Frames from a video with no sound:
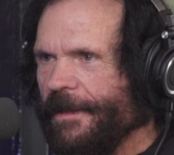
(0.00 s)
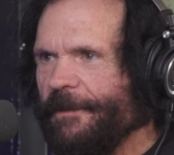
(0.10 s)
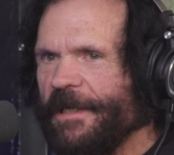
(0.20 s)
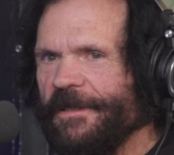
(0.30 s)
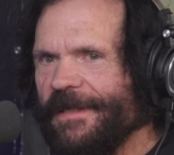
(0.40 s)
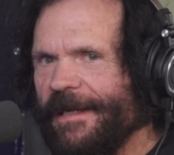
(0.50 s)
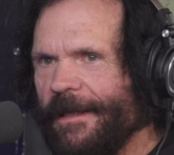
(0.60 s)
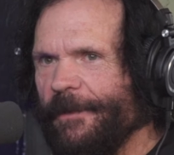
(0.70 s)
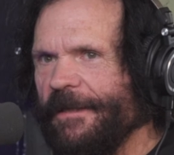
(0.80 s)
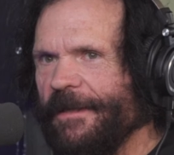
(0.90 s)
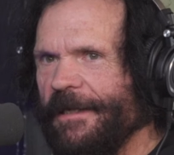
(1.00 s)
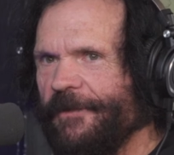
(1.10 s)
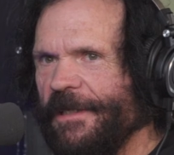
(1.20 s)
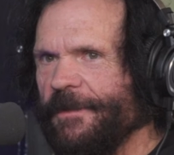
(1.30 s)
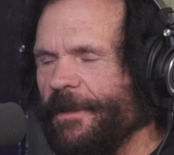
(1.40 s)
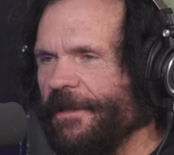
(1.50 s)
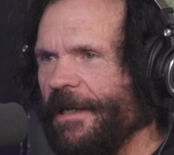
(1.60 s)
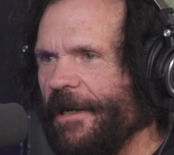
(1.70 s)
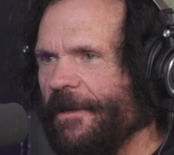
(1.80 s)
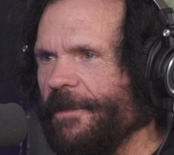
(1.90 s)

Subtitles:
Yeah, because I'm on Facebook now.